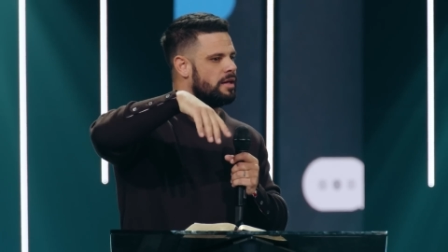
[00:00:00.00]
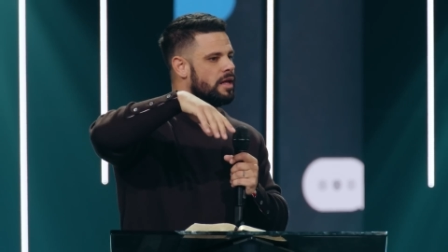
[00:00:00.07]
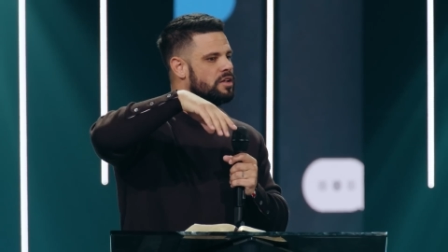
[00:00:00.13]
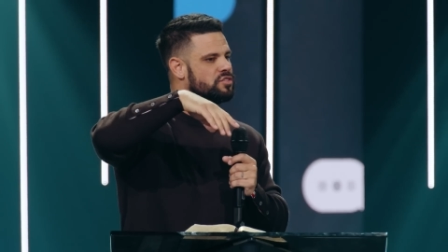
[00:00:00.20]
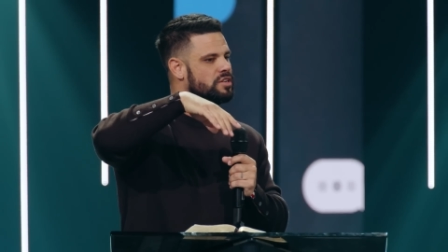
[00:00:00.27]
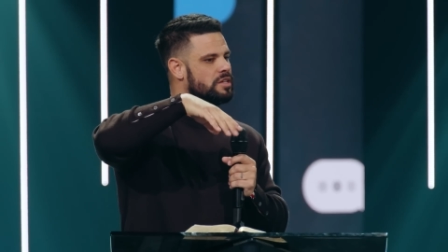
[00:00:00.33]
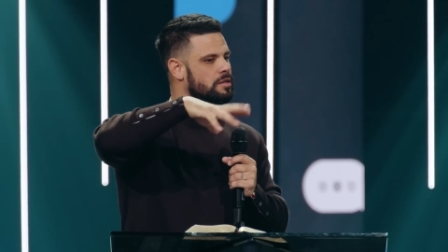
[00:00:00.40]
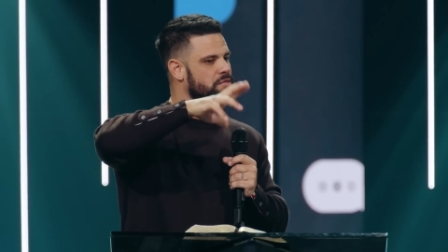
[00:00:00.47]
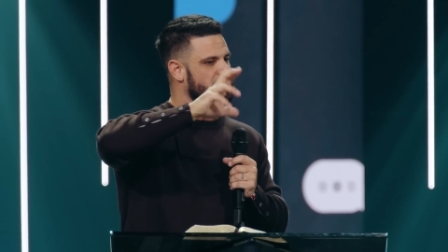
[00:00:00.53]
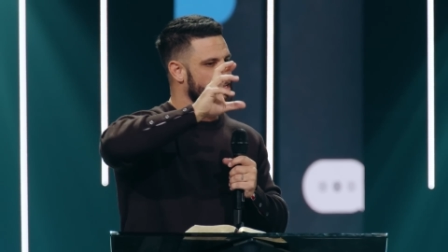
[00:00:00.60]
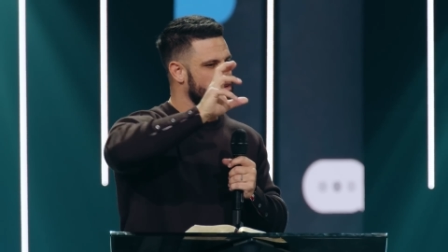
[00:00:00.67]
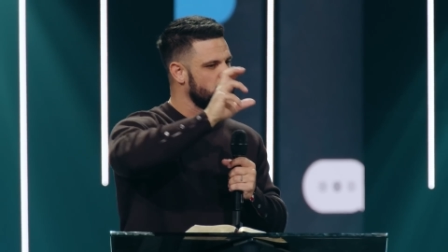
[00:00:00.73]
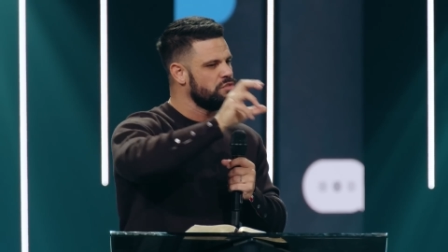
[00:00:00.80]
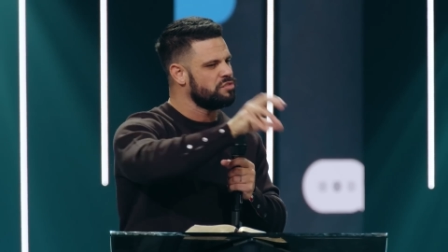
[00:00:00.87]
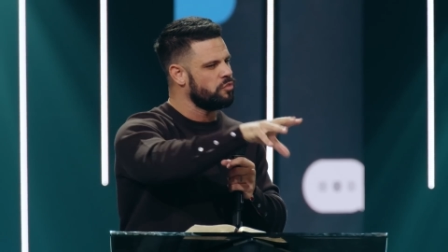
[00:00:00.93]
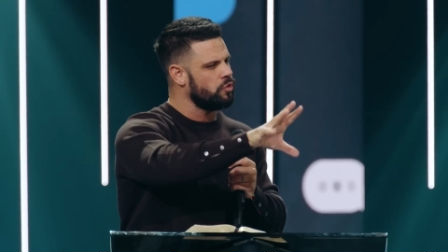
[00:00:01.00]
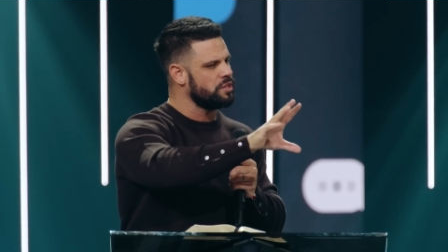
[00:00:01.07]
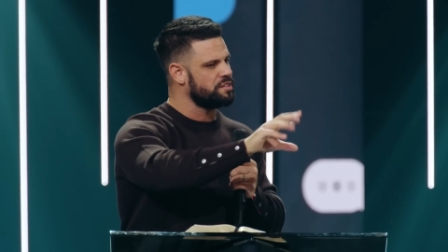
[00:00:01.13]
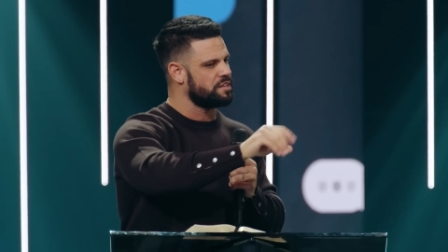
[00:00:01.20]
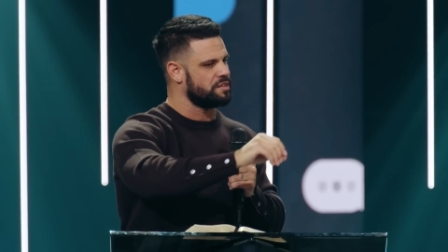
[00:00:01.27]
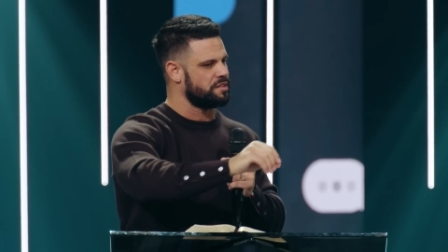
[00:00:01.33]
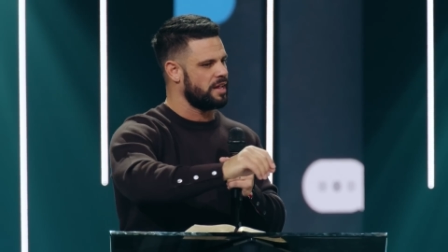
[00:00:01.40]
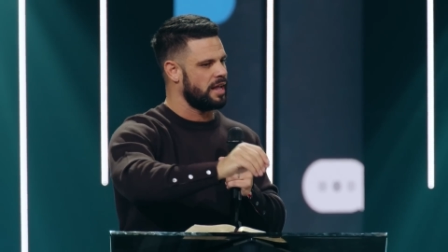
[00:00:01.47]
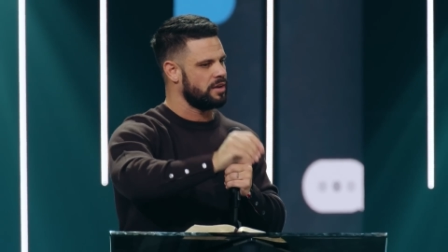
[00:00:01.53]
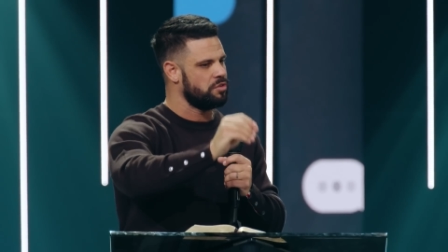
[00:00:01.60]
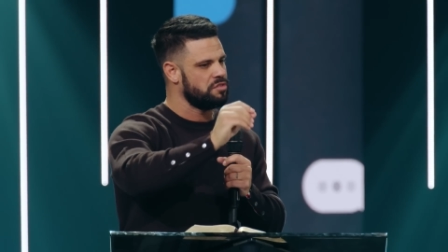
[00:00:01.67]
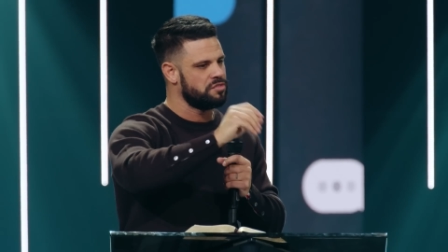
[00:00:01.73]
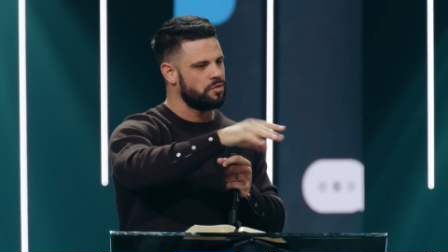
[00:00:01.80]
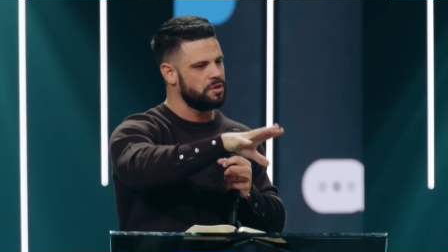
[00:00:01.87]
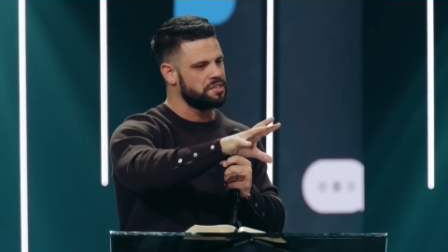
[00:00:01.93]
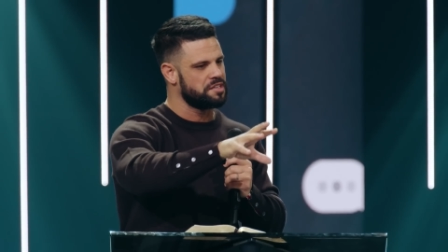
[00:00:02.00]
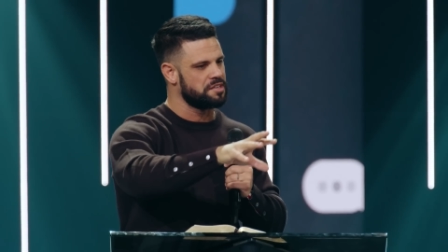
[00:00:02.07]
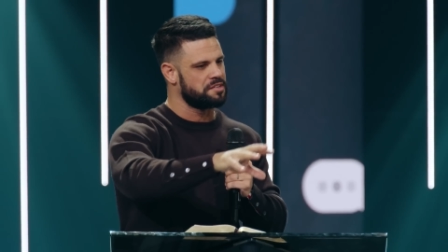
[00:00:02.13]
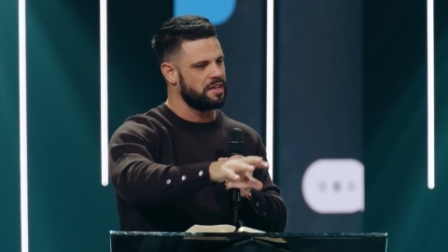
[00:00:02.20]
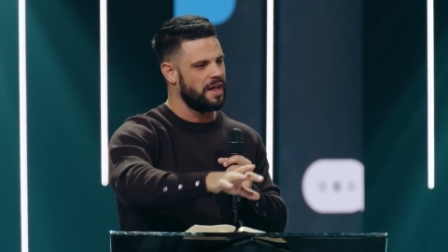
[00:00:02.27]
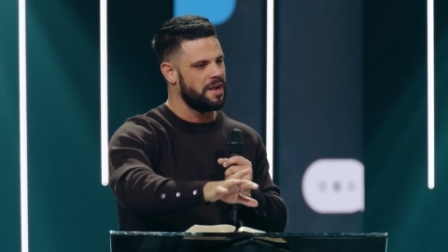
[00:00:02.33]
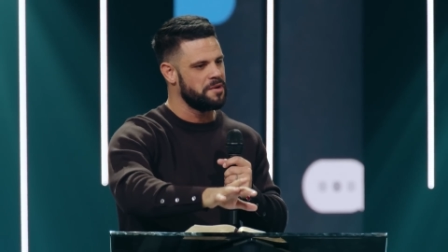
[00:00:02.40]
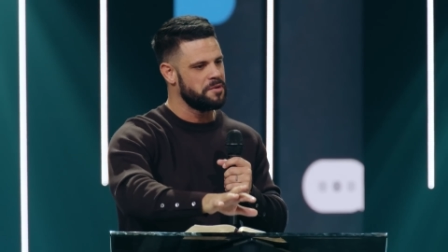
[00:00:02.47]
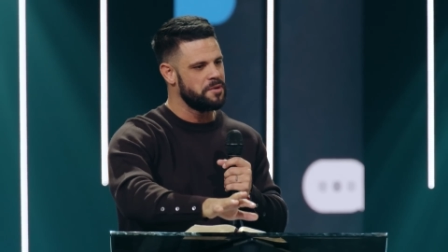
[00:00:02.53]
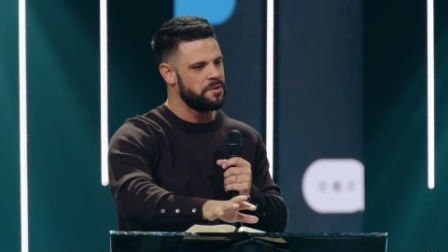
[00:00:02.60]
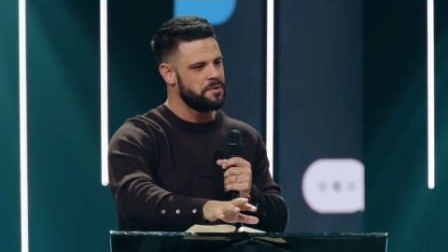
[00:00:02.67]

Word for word: And she keeps saying, Whose voice is that? Whose voice is that?